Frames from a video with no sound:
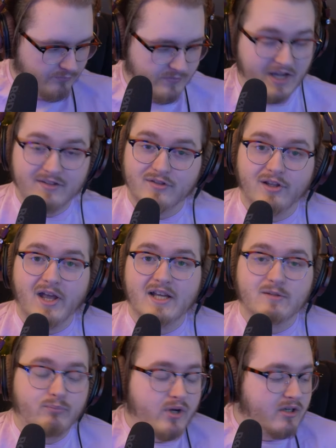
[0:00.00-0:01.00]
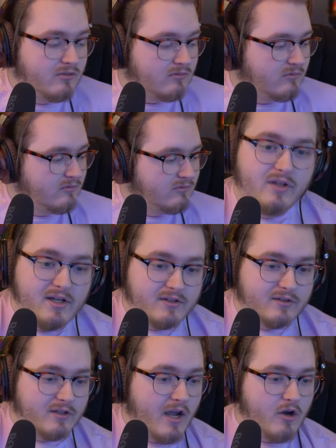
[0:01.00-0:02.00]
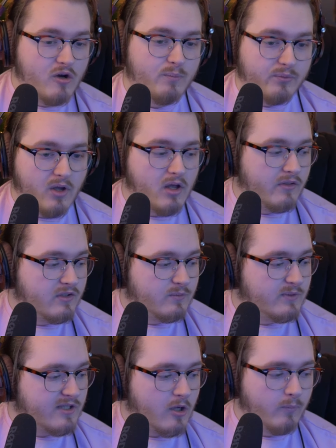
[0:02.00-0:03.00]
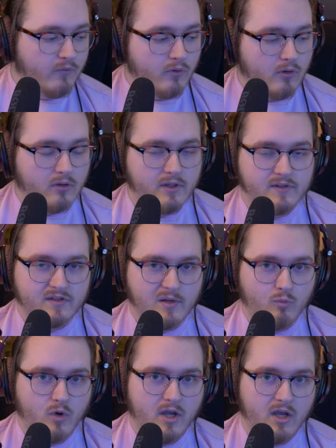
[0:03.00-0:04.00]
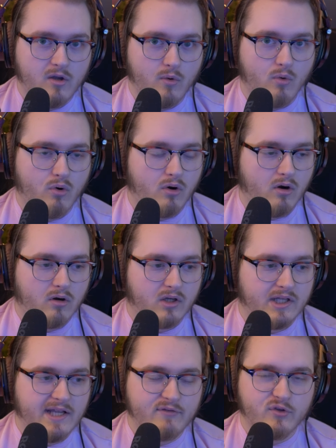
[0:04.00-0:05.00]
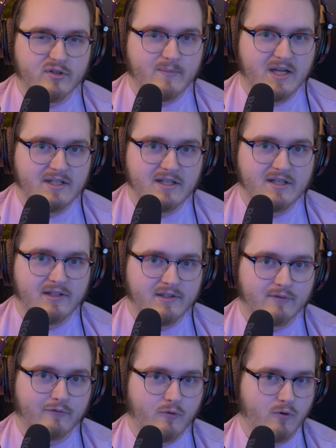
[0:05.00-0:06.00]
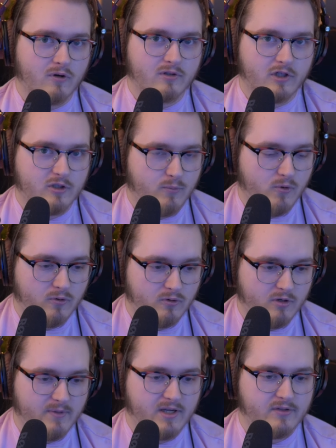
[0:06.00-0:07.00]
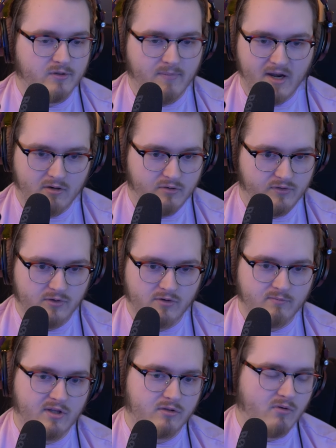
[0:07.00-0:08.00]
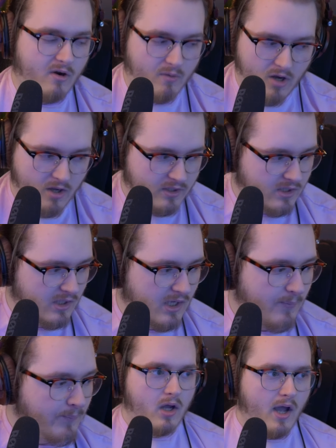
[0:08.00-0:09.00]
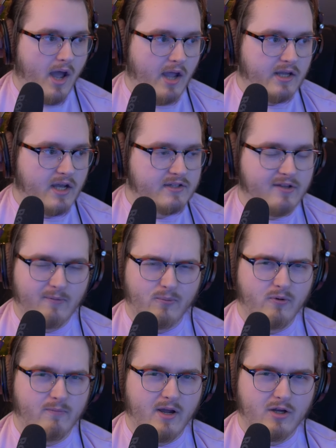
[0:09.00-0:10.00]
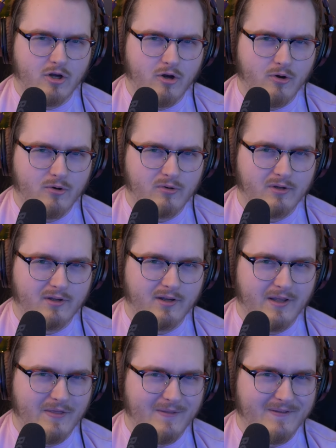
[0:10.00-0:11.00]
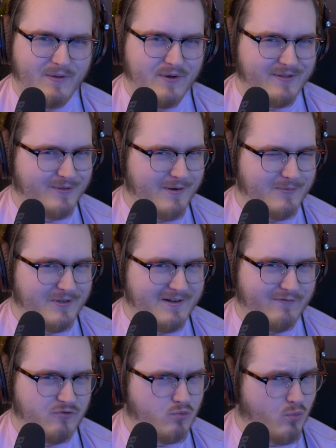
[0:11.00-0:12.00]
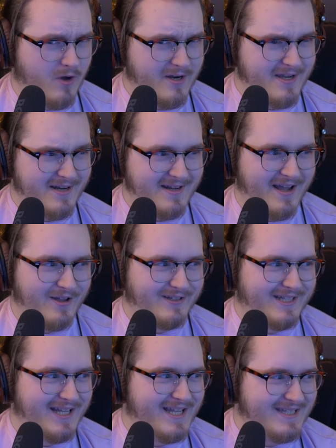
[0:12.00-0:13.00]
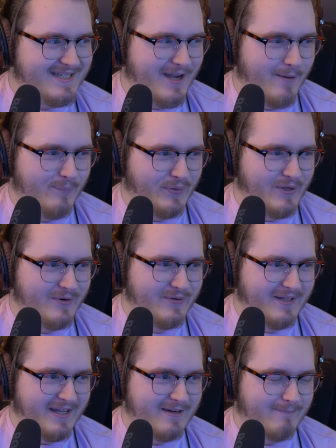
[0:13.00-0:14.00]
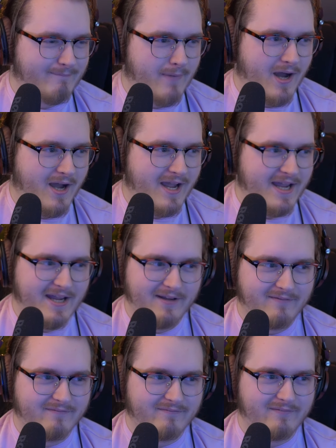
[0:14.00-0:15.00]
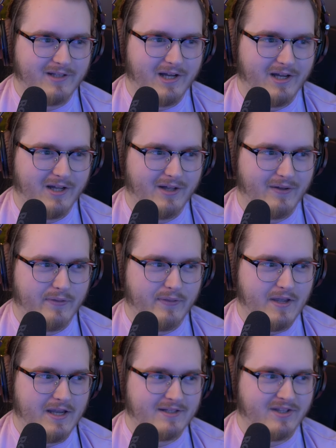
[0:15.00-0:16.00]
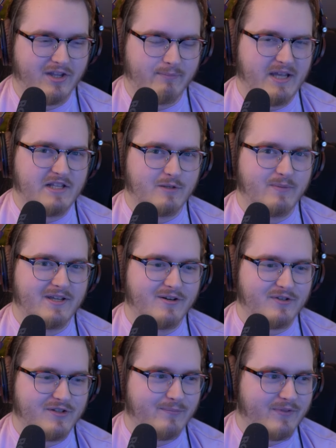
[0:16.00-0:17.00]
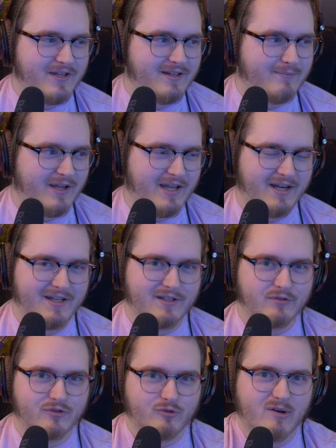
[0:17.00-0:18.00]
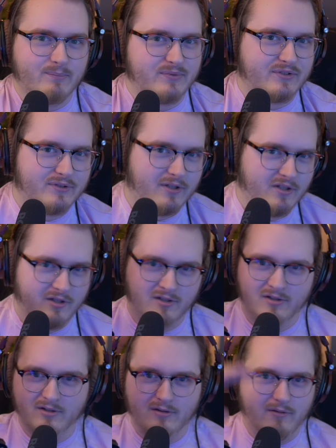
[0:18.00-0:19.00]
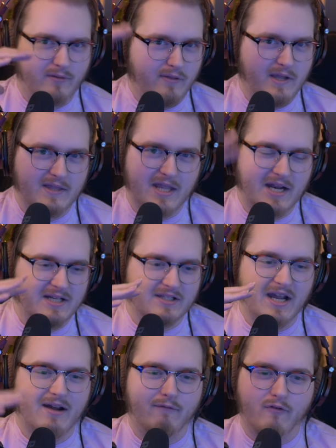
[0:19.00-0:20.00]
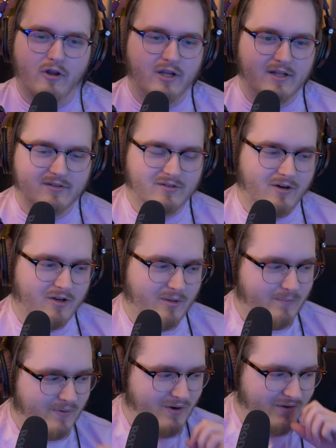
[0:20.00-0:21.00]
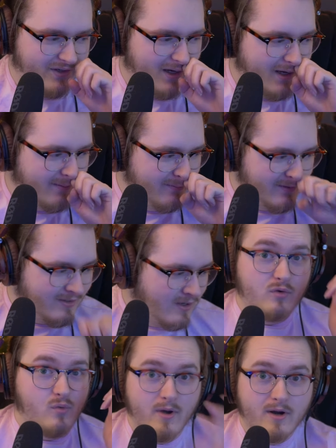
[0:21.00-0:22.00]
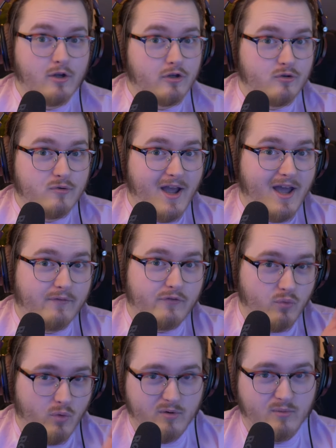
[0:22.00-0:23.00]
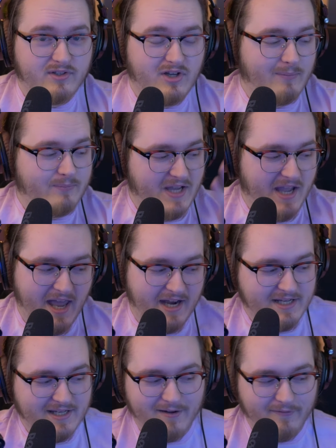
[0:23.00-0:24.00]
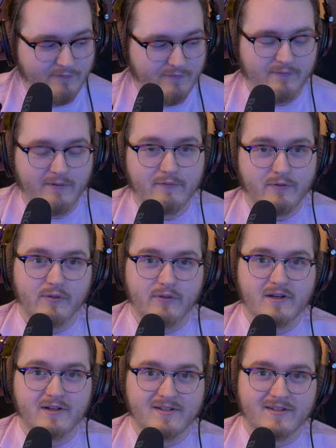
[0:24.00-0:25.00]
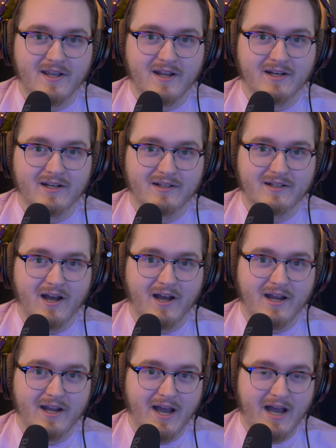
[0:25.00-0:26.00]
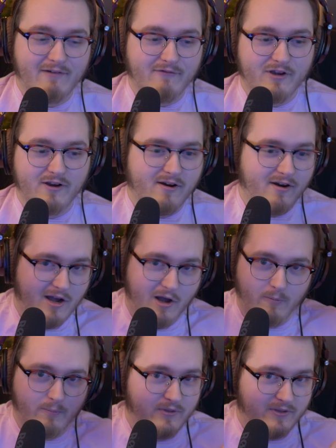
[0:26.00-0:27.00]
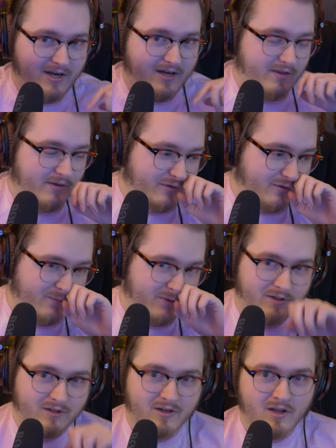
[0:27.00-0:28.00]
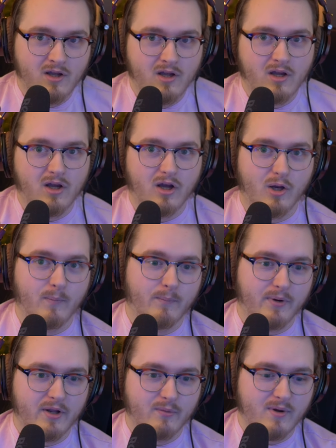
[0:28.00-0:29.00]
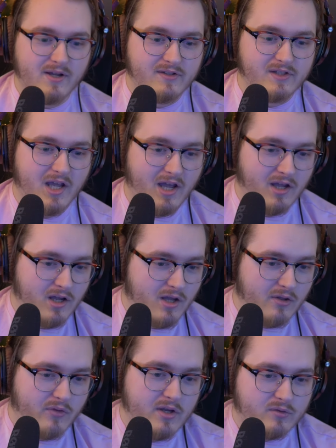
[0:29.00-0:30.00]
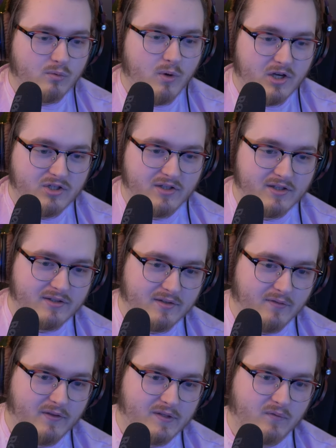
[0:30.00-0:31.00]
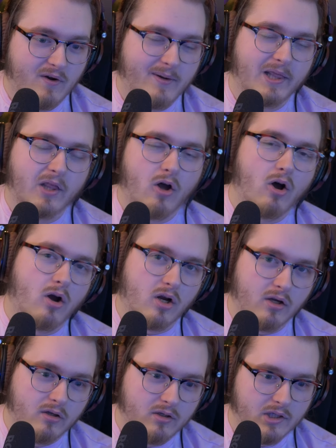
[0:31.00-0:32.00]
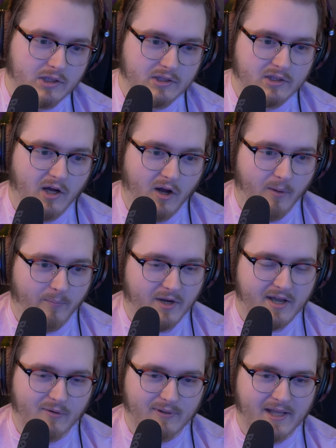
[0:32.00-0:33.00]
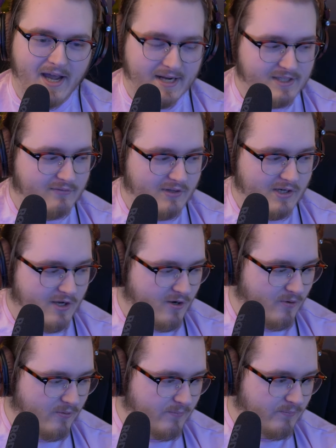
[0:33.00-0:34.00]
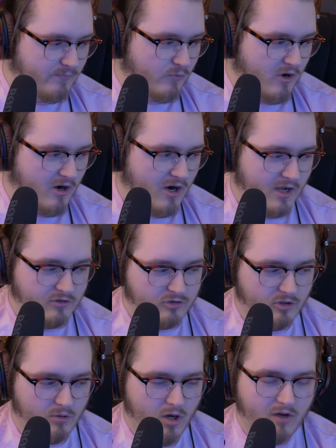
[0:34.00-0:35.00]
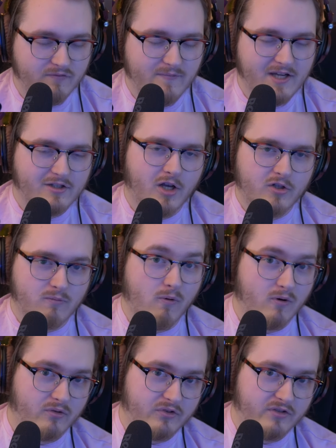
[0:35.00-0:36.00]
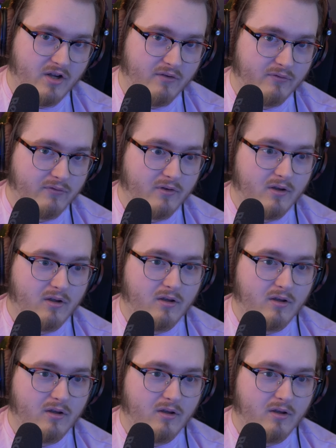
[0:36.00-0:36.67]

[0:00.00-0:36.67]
that's the last button. Thanks. I hope uh, this was helpful in some way, or gave you some ideas for Touch Portal commands or macros that you can make through AutoHotkey. I, I guess I'll put my code in the description if you want it. I'll just upload like my uh thing to like Pastebin or something, my editing scripts thing that I just have running at startup at all times. If you want to look through that, if you want to adopt any of, of the things that I have here, I'll put that in the description. Um, but otherwise, yeah, thanks for watching this this very long um, kind of relaxed video where I show off my Touch Portal stuff.